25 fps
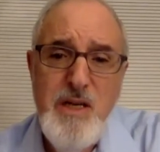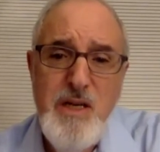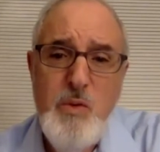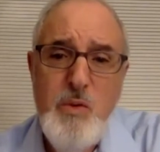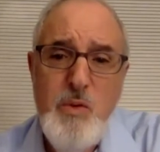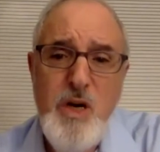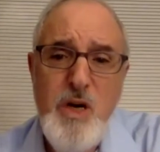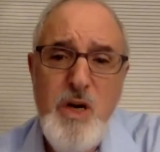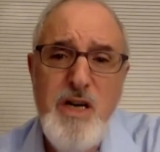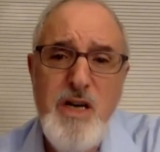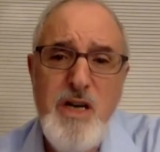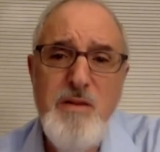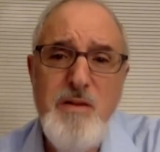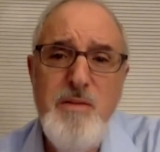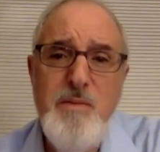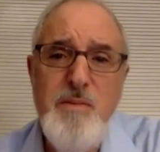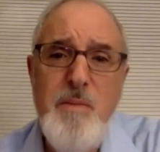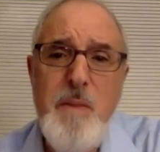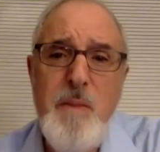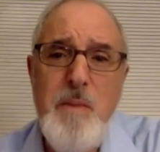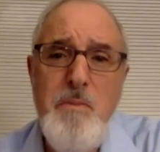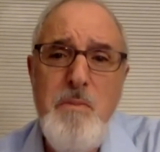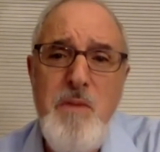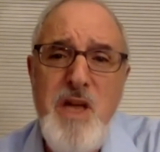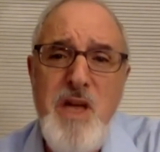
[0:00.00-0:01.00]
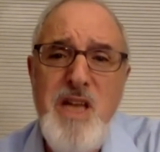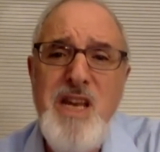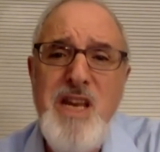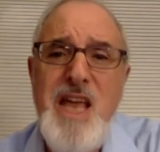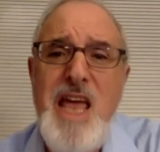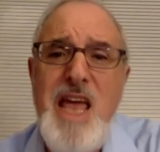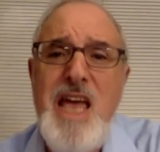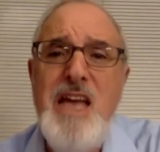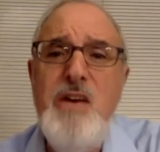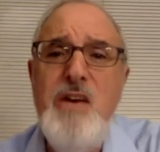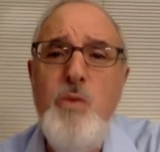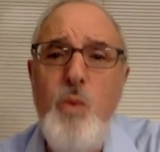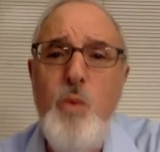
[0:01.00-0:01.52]
where men
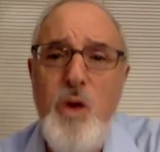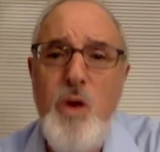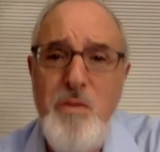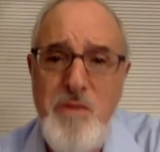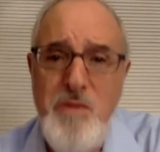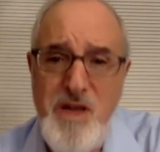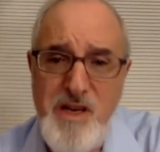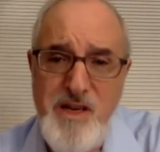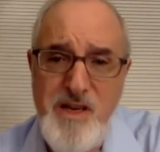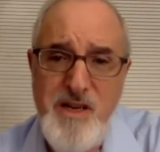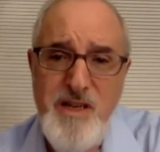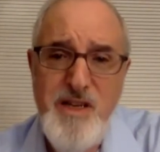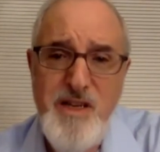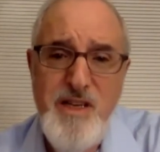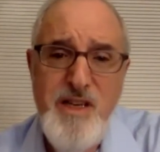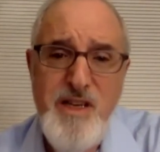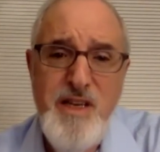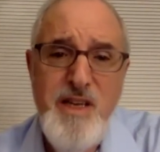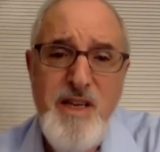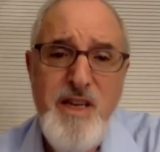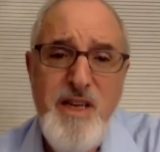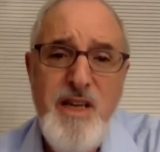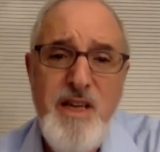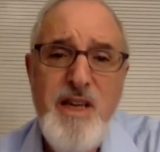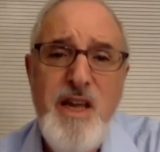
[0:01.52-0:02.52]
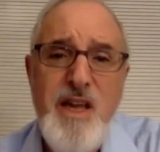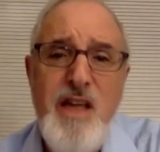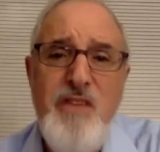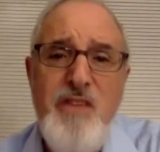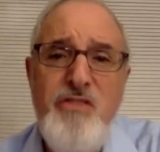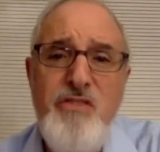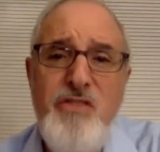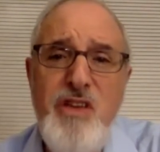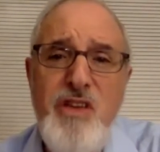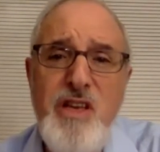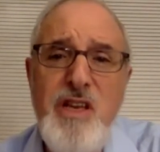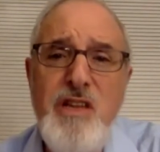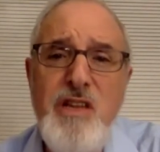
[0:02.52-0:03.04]
and women can
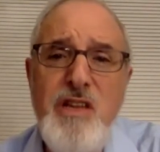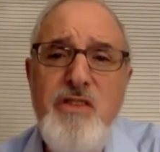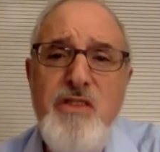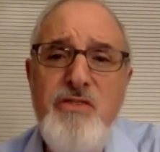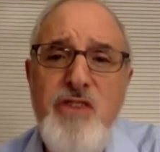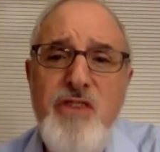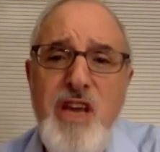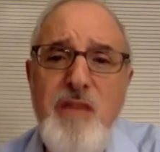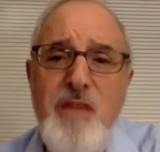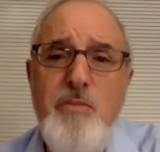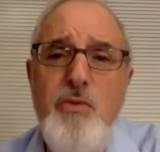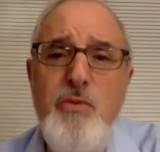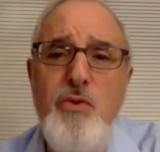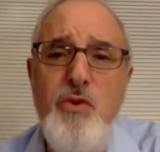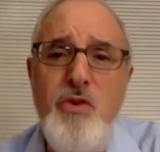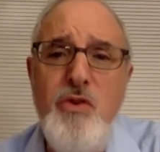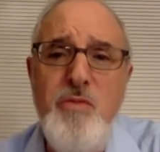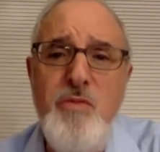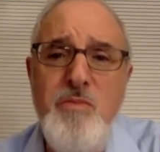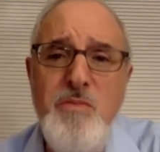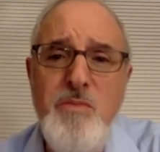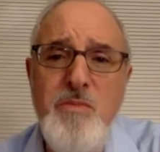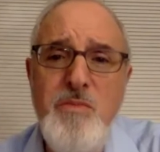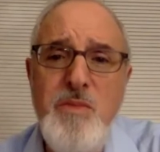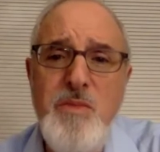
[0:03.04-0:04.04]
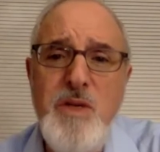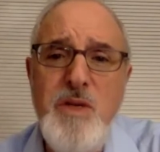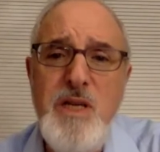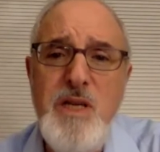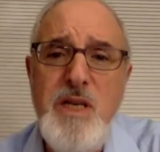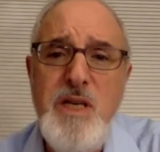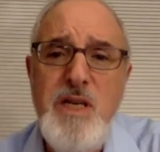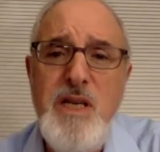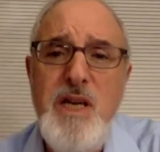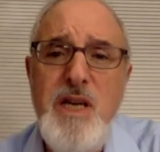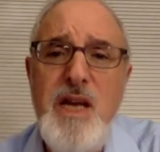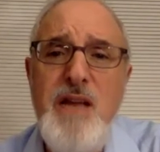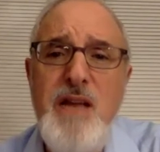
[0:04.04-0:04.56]
sit in the same room
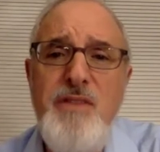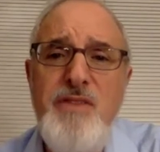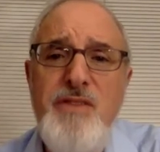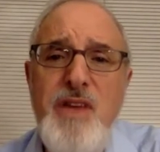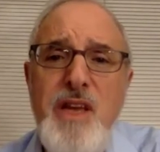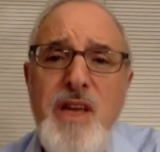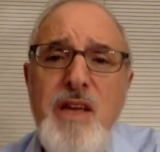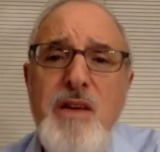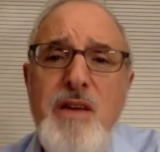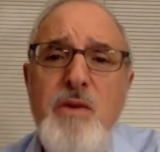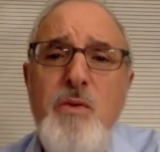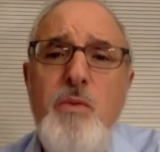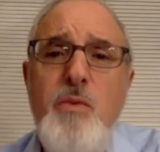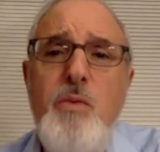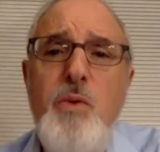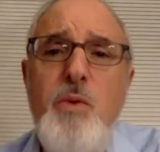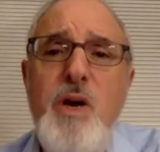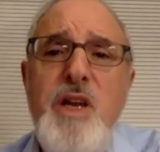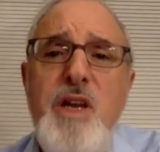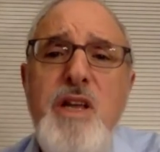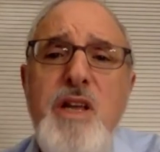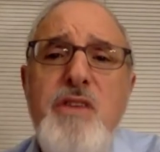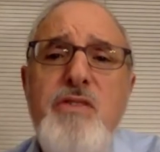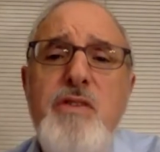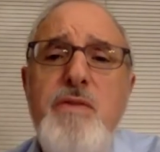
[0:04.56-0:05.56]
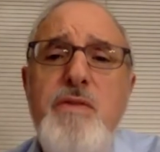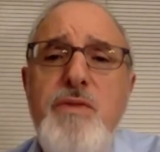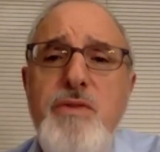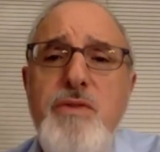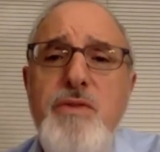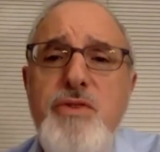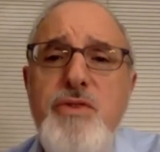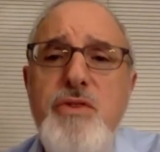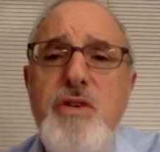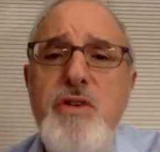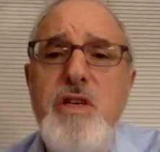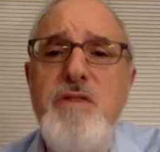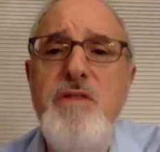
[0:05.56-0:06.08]
and say, what is the
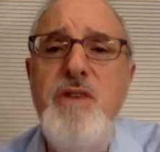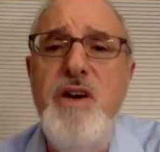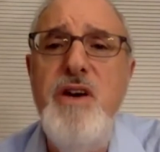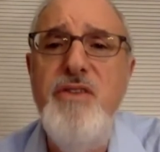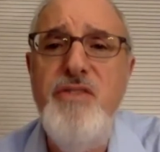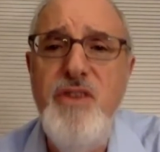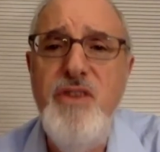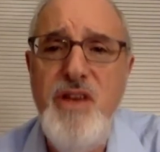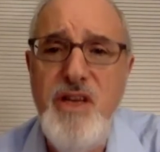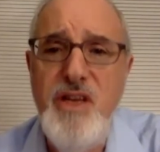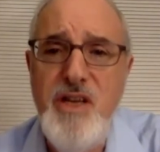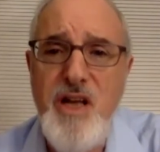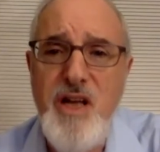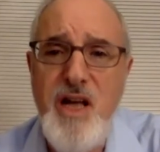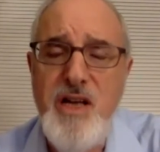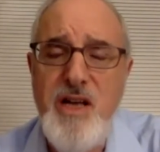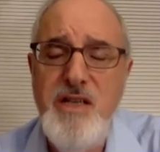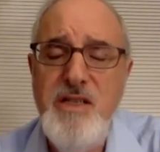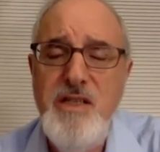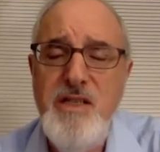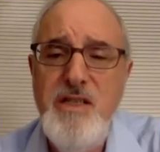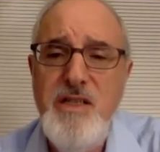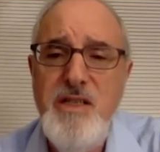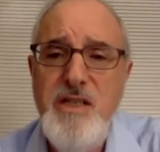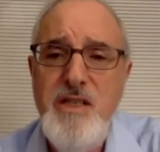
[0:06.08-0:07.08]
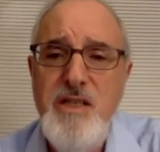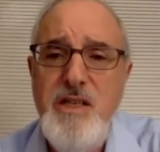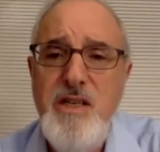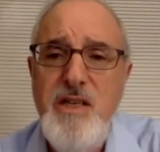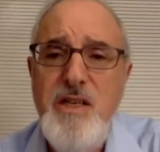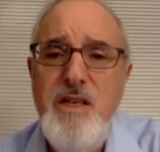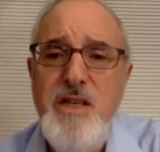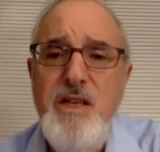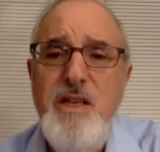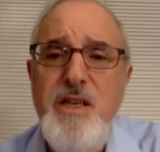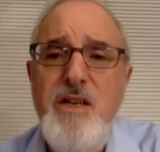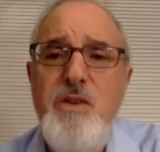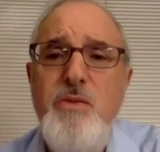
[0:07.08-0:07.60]
future of our synagogue?
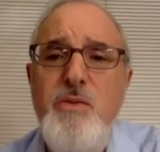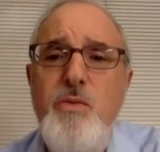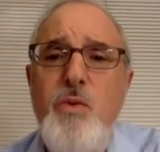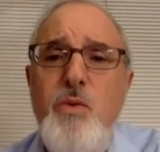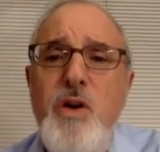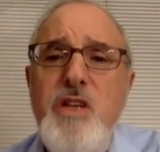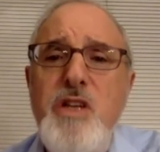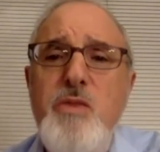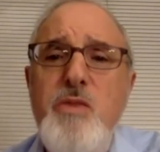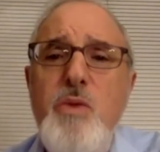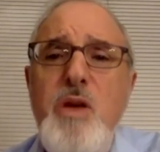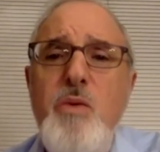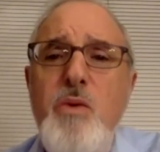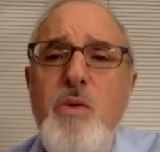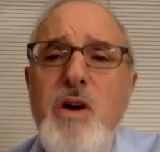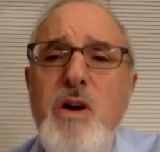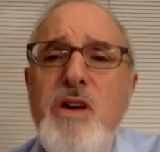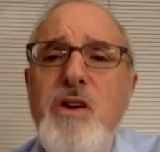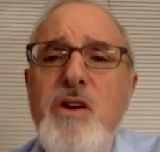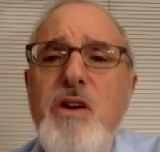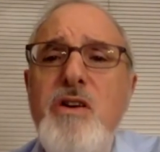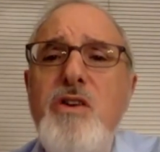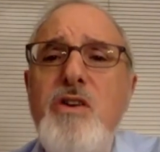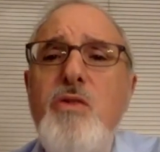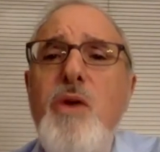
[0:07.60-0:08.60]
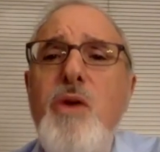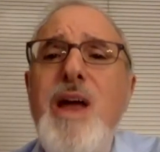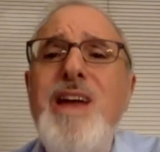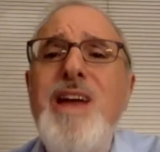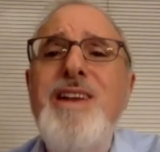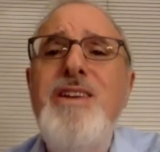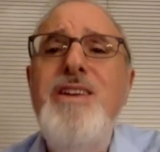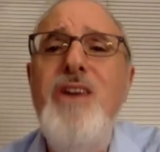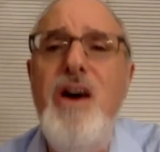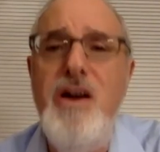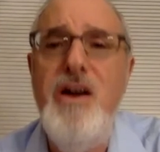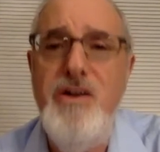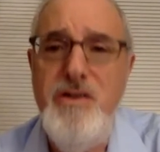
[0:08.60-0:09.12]
What do we want our
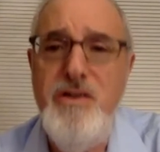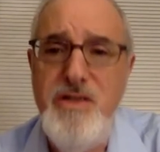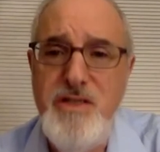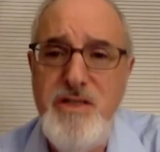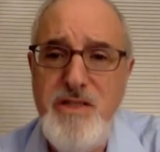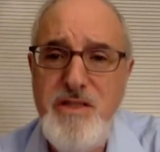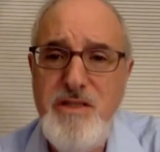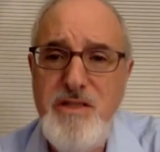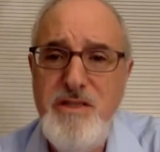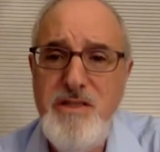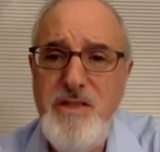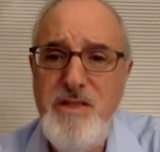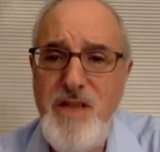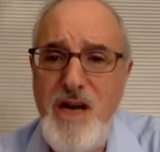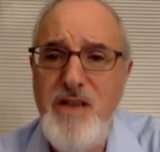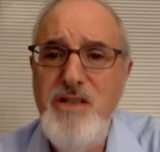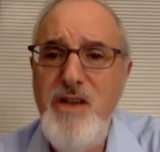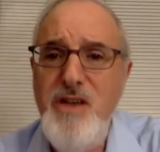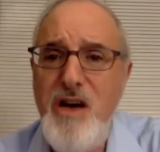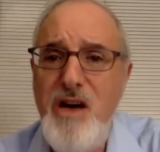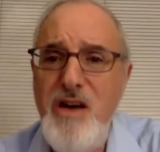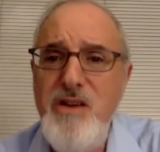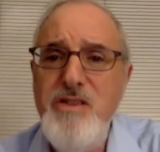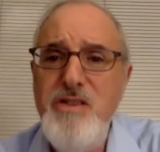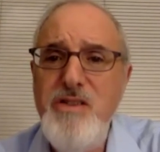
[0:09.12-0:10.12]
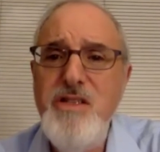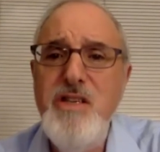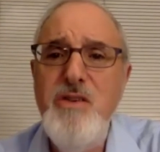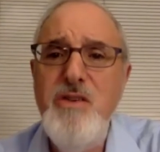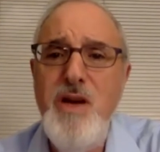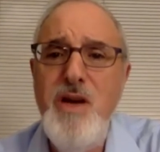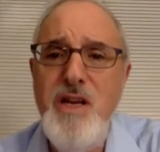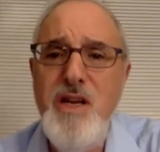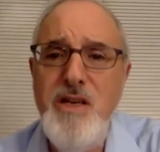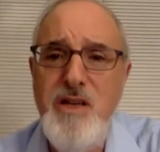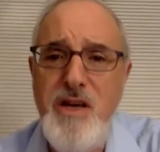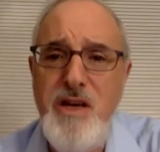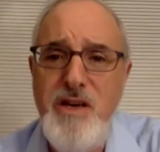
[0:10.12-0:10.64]
granddaughters, our daughters and
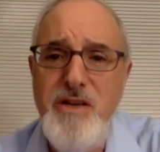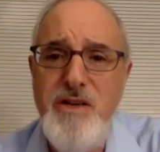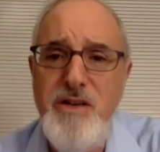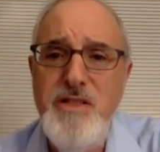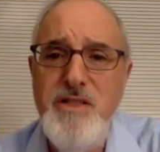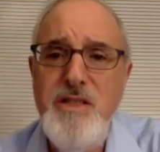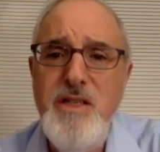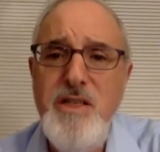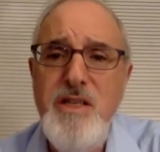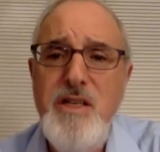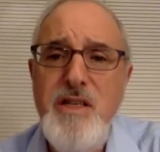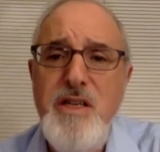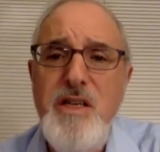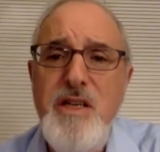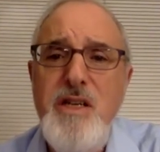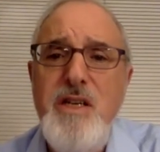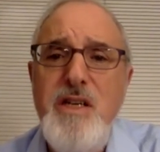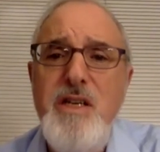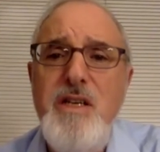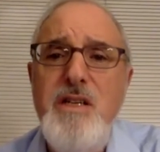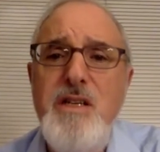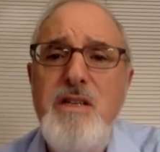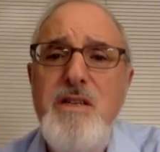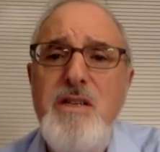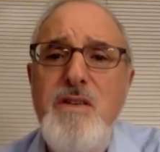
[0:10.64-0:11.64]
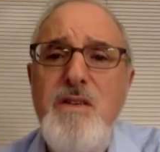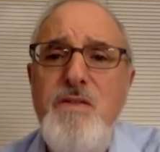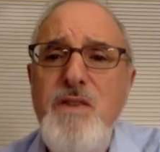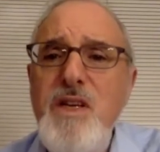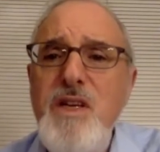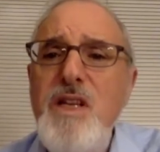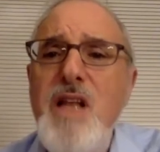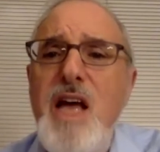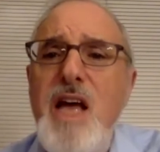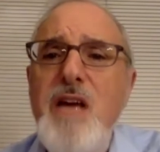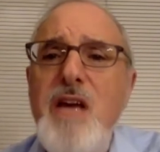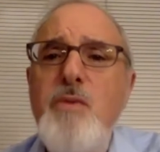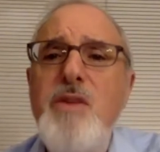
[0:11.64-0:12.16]
granddaughters, to feel
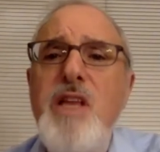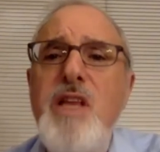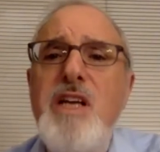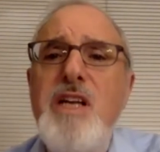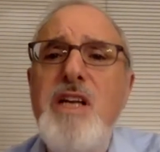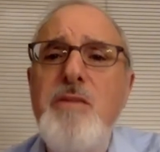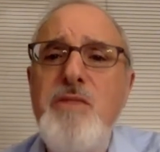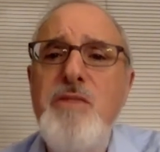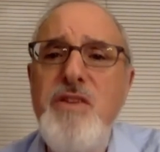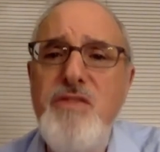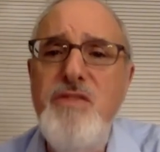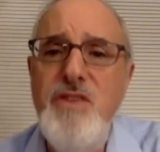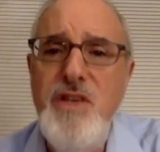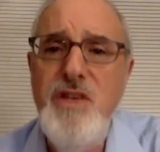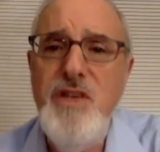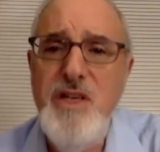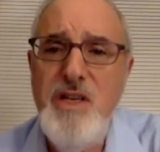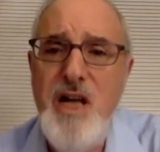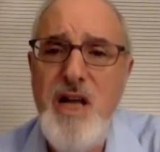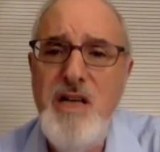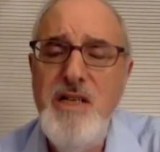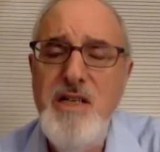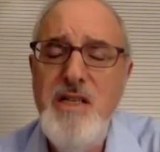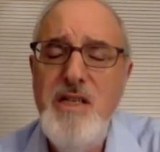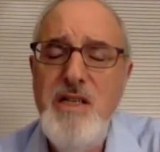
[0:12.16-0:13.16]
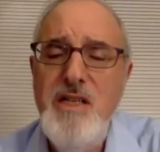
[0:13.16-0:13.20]
like when they come to synagogue?